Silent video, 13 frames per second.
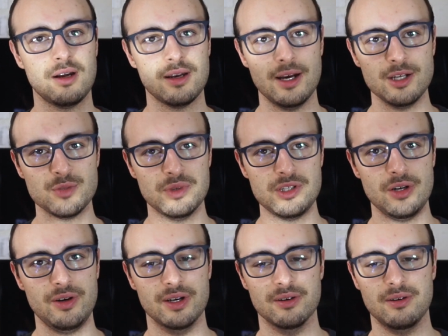Nice
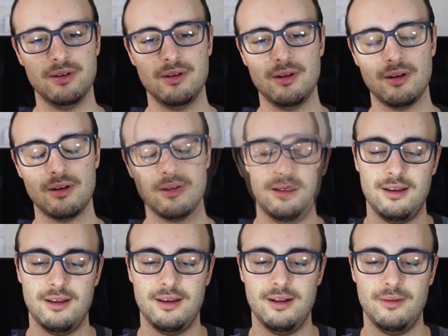material.
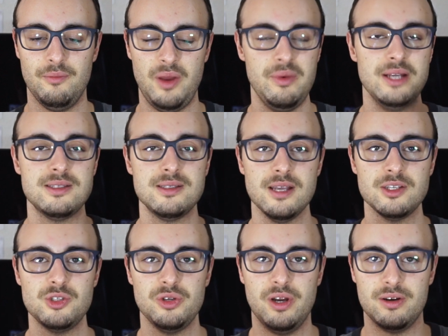Maybe it sticks
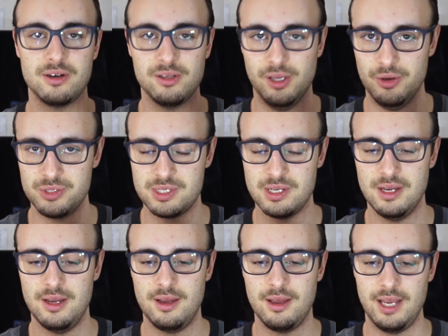to your clothes
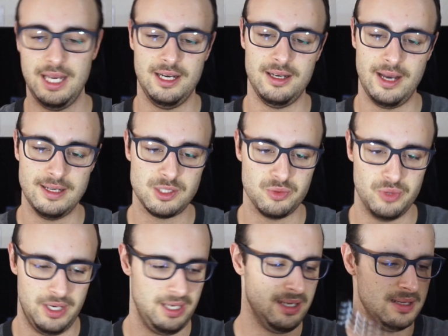in a nice
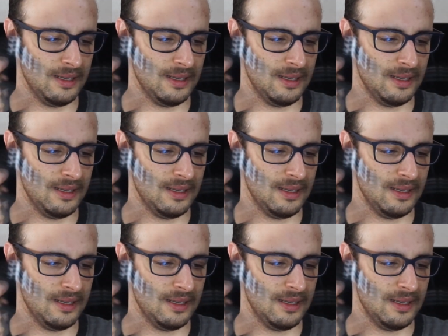way.